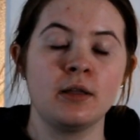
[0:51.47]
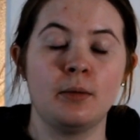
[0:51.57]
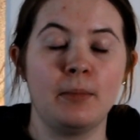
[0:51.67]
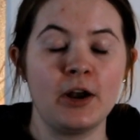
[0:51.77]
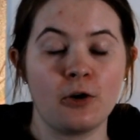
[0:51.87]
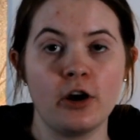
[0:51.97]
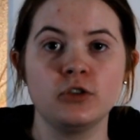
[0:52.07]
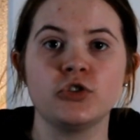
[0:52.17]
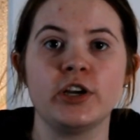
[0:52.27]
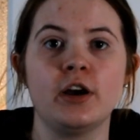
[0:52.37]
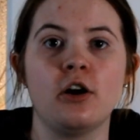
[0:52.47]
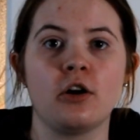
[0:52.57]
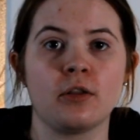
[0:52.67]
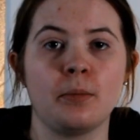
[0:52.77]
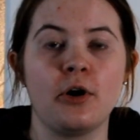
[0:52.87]
Mitochondria
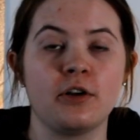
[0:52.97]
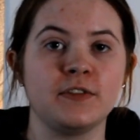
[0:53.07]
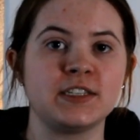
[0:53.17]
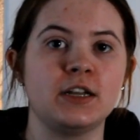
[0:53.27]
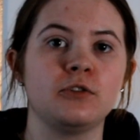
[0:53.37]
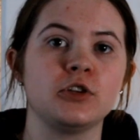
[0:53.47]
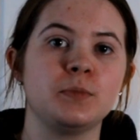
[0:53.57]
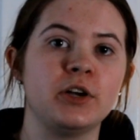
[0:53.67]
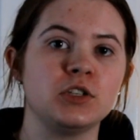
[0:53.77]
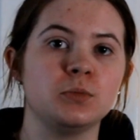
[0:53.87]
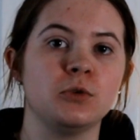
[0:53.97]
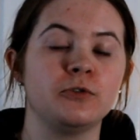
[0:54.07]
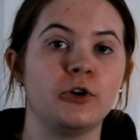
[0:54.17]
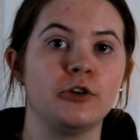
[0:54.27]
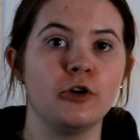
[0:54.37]
are the part of the cell responsible
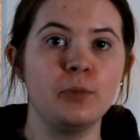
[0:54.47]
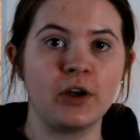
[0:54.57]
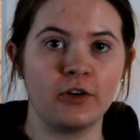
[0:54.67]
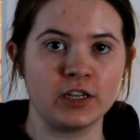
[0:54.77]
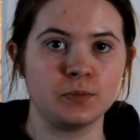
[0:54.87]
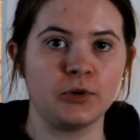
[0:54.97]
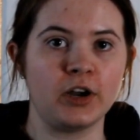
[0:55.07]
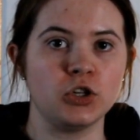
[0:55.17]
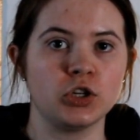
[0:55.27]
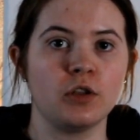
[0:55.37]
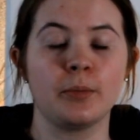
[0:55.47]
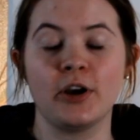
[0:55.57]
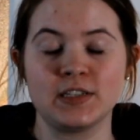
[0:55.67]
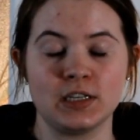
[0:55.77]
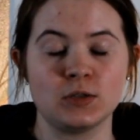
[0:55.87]
for aerobic respiration, the
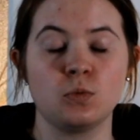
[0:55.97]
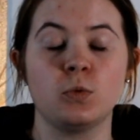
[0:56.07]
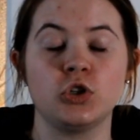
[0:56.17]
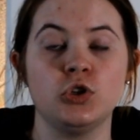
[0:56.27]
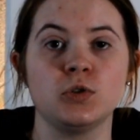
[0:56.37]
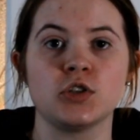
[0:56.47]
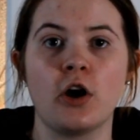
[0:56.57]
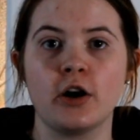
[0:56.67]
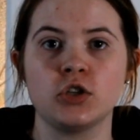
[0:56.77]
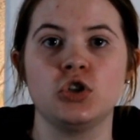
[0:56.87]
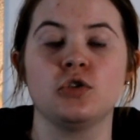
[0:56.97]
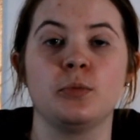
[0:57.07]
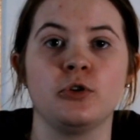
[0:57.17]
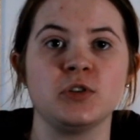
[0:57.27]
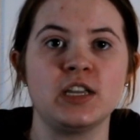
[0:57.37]
process which uses oxygen to
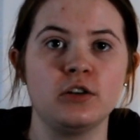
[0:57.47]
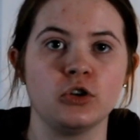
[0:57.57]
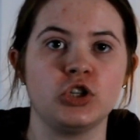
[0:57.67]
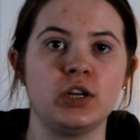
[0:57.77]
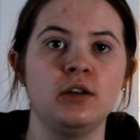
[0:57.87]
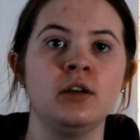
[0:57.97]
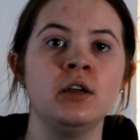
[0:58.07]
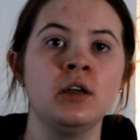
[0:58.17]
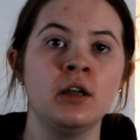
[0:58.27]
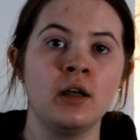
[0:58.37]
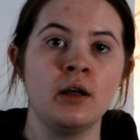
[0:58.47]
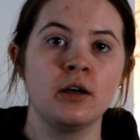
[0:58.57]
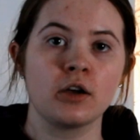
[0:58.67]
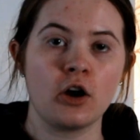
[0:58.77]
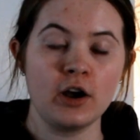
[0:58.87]
produce energy.
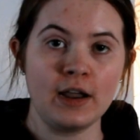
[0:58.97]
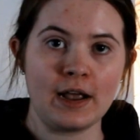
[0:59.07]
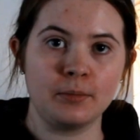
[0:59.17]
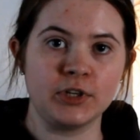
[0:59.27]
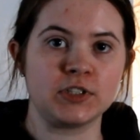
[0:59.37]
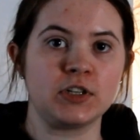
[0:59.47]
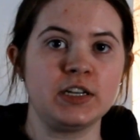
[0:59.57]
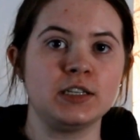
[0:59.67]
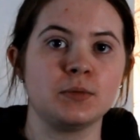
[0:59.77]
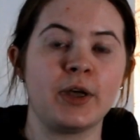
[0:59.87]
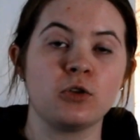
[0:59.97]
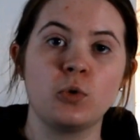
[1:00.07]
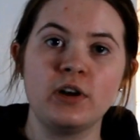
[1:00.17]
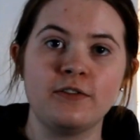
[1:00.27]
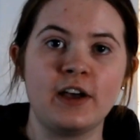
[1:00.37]
Cardiac muscle is about
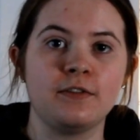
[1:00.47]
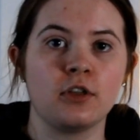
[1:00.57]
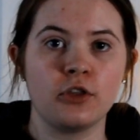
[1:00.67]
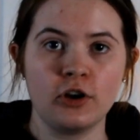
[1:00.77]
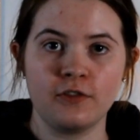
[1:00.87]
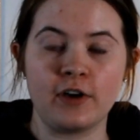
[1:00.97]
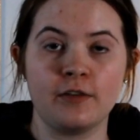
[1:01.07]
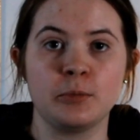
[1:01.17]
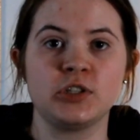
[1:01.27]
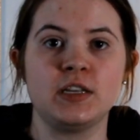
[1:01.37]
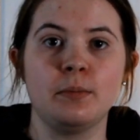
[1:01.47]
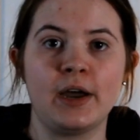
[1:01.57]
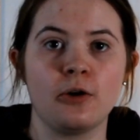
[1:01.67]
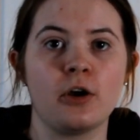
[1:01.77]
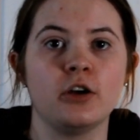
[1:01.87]
25 to 35%
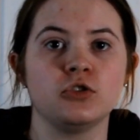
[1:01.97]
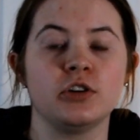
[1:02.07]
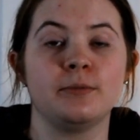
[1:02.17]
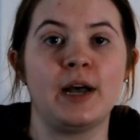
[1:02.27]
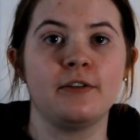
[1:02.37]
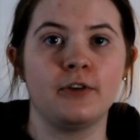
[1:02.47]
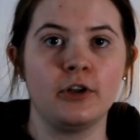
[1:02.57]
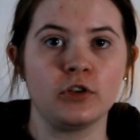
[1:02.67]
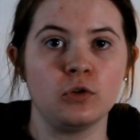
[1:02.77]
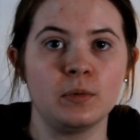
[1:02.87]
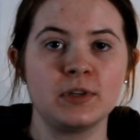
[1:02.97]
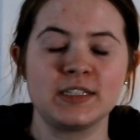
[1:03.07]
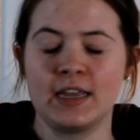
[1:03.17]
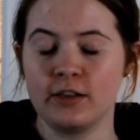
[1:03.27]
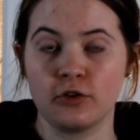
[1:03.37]
mitochondria by volume.
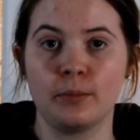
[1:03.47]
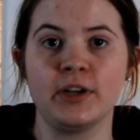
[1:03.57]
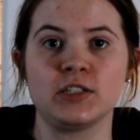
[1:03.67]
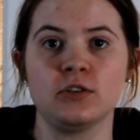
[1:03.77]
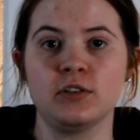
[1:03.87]
Skeletal muscle,